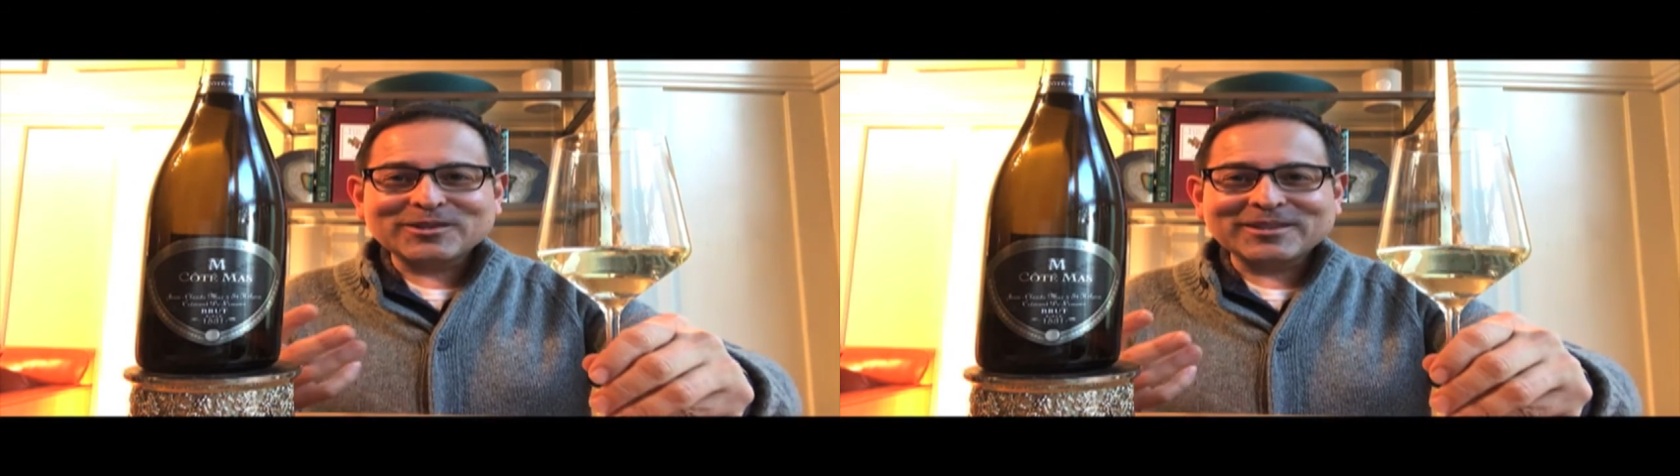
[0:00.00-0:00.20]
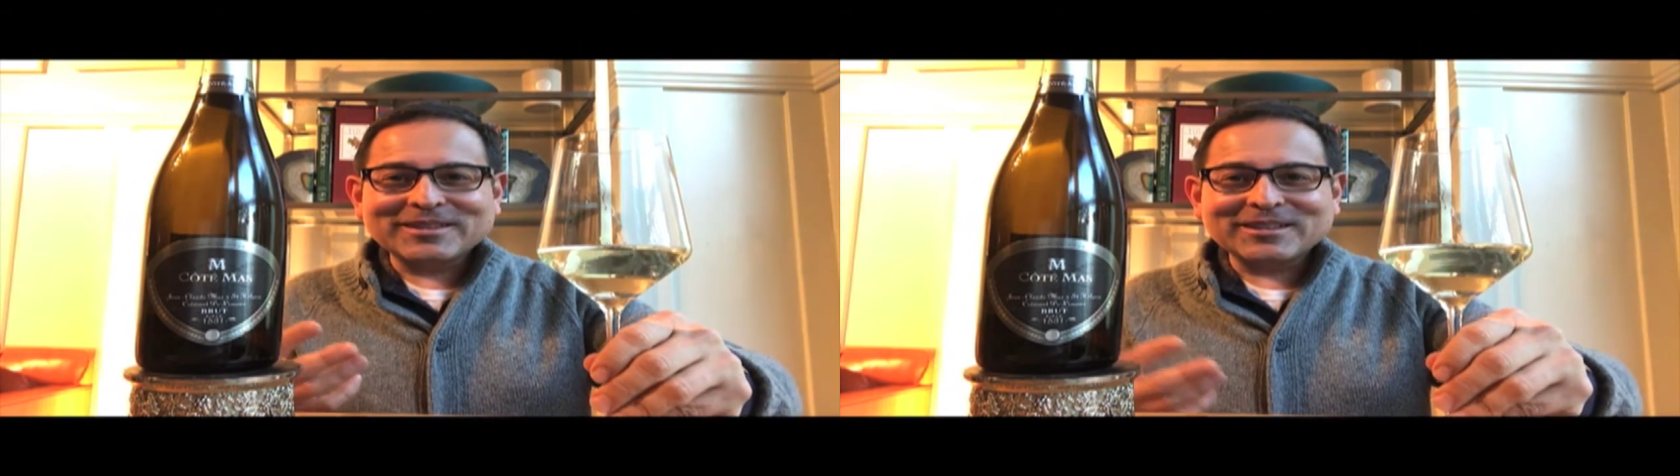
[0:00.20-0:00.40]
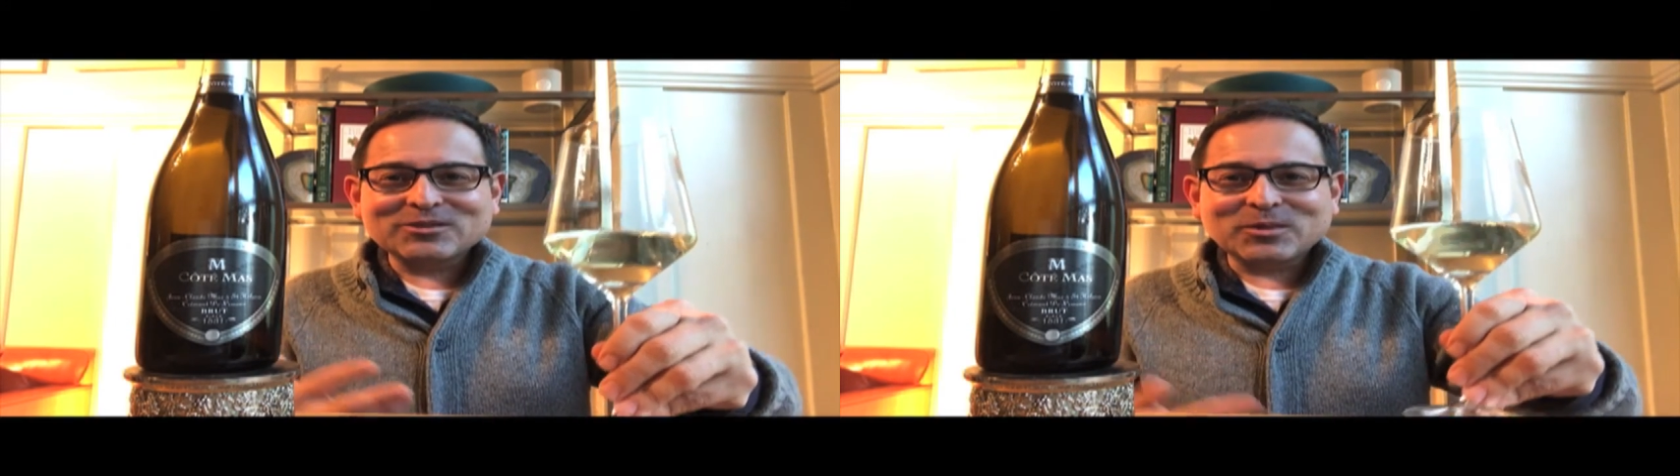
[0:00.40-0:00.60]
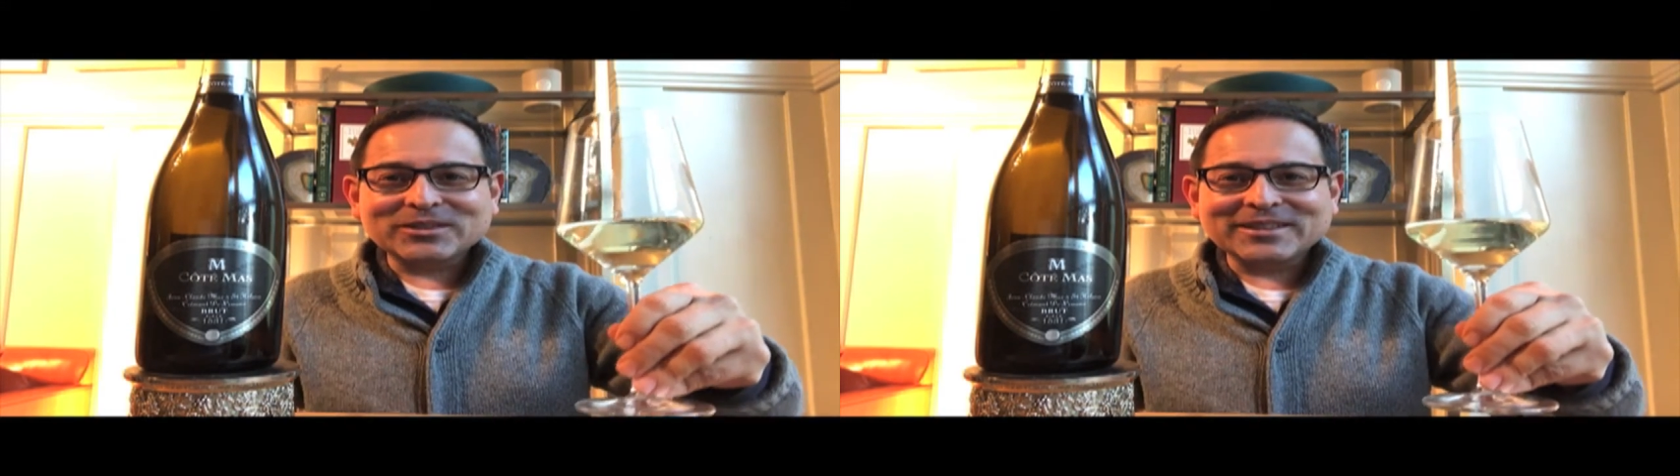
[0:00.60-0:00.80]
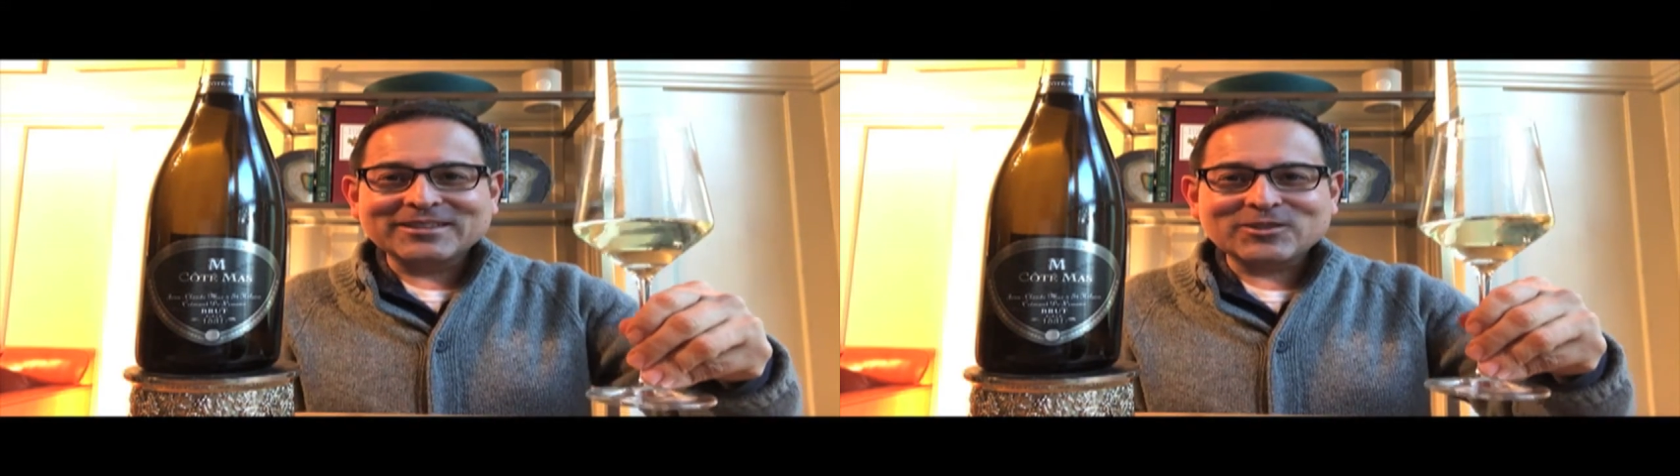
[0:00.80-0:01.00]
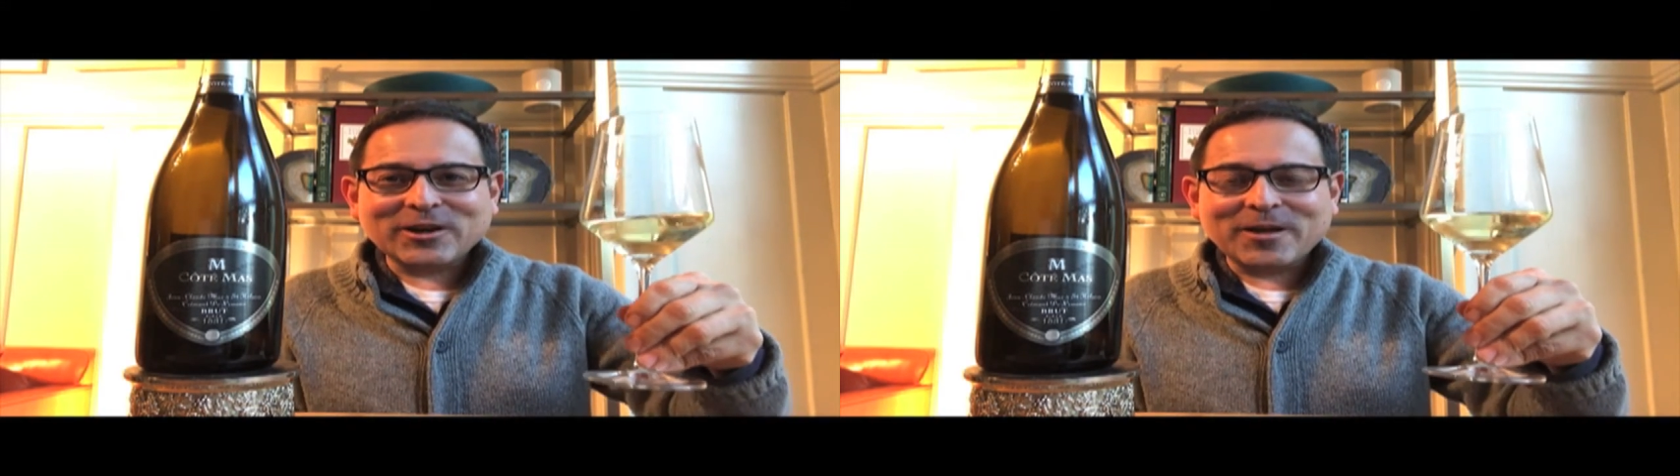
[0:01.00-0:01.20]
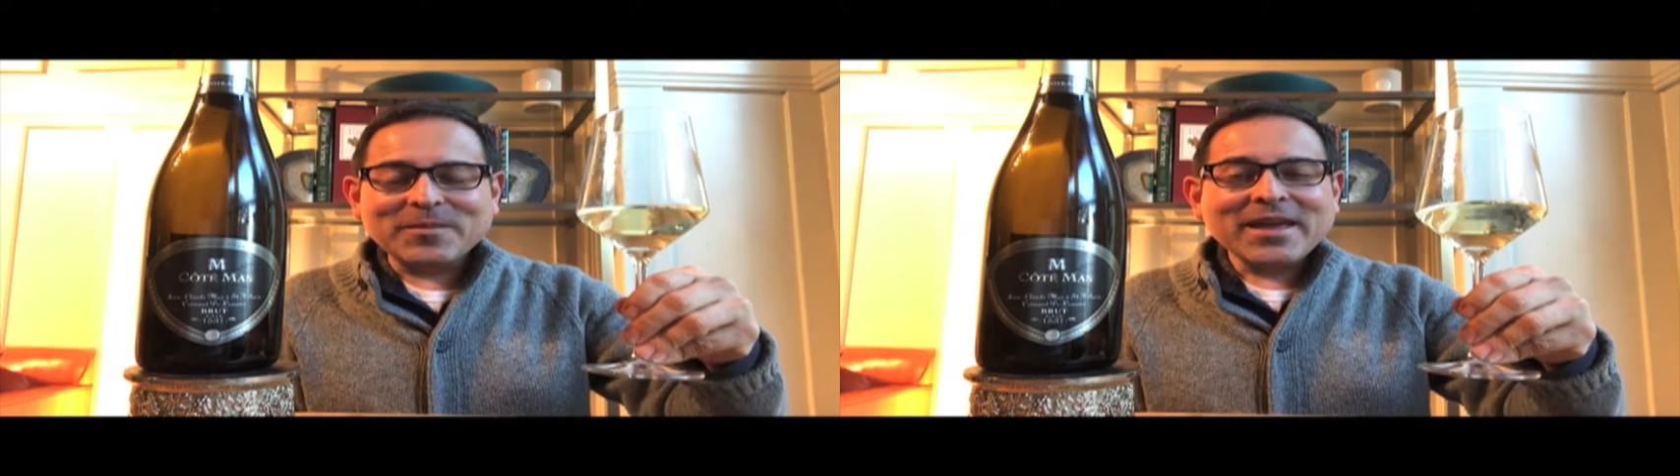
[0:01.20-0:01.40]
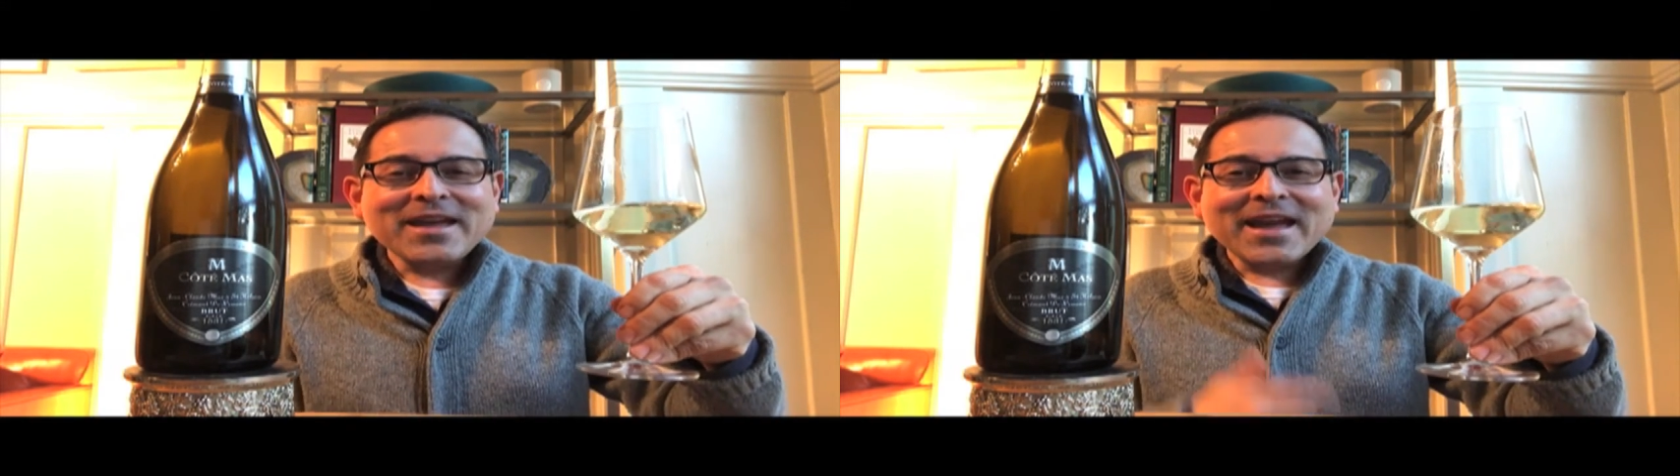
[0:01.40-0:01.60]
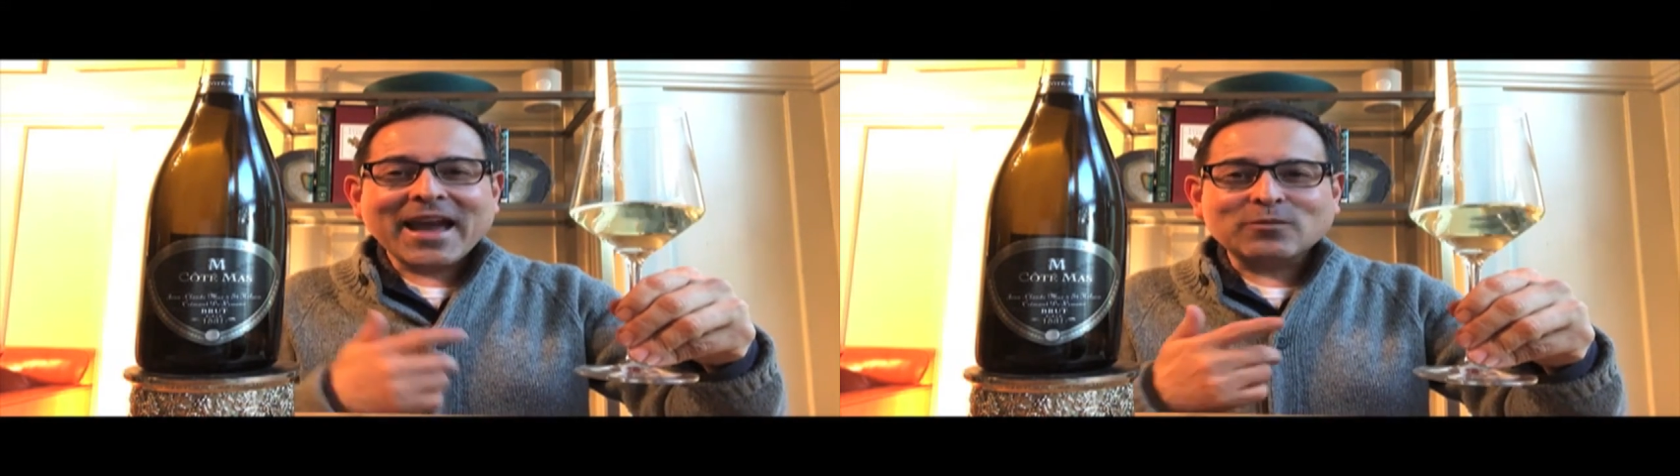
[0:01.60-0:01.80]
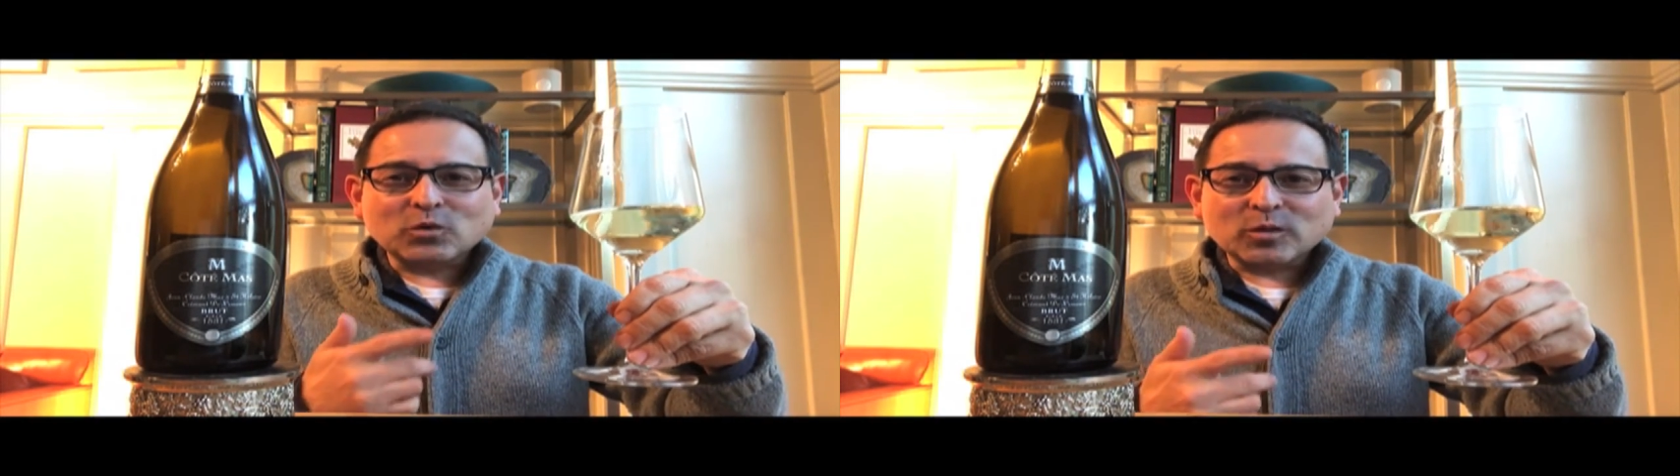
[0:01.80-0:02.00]
LinkedIn, as well as Instagram
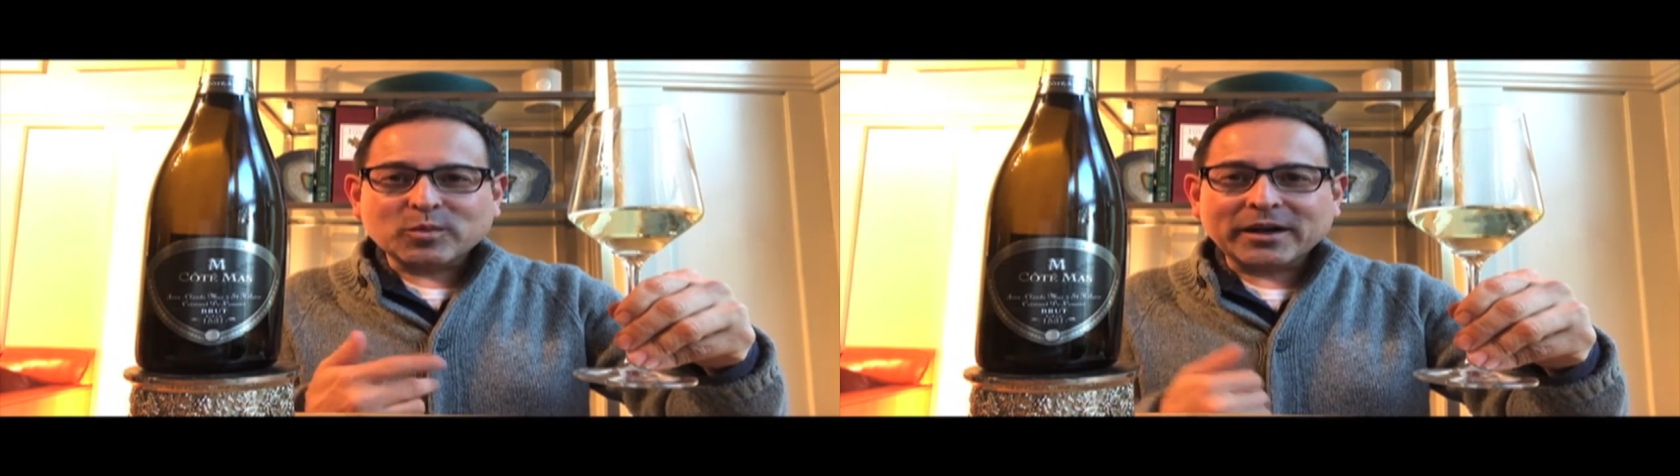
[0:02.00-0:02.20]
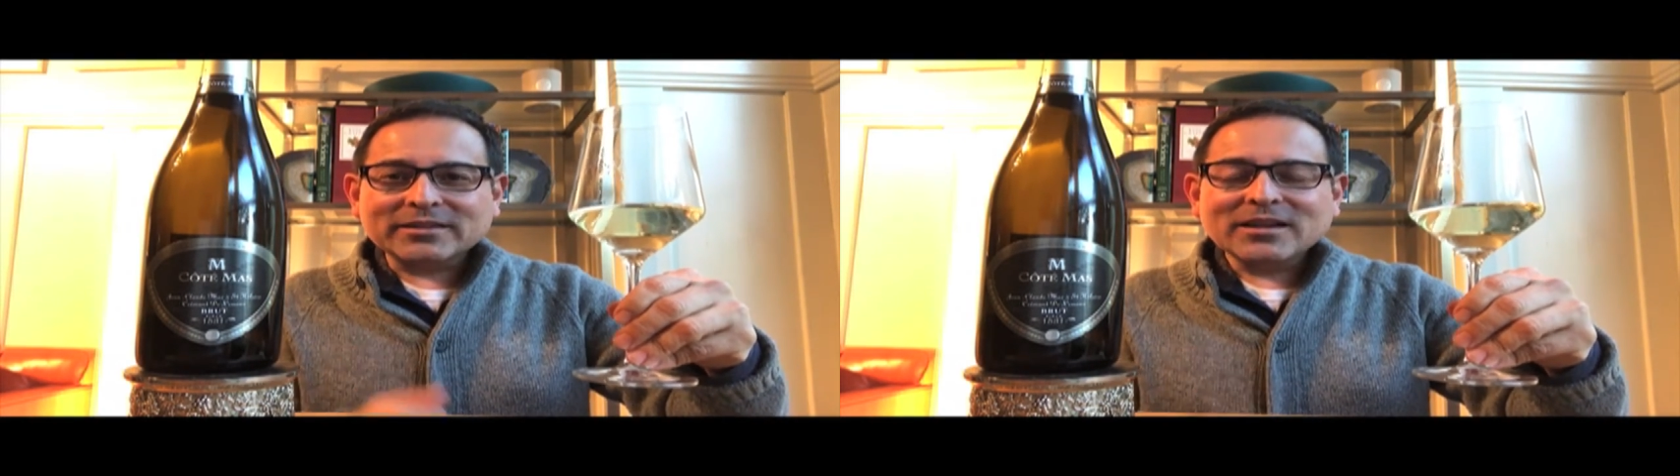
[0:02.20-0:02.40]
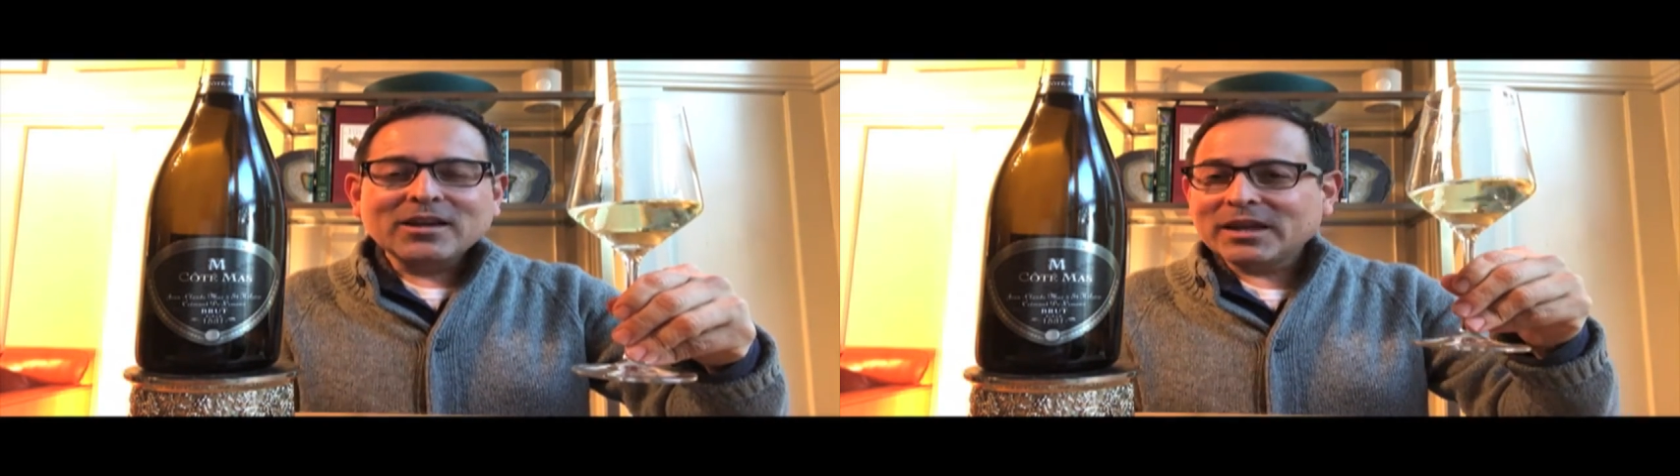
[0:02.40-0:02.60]
and WordPress.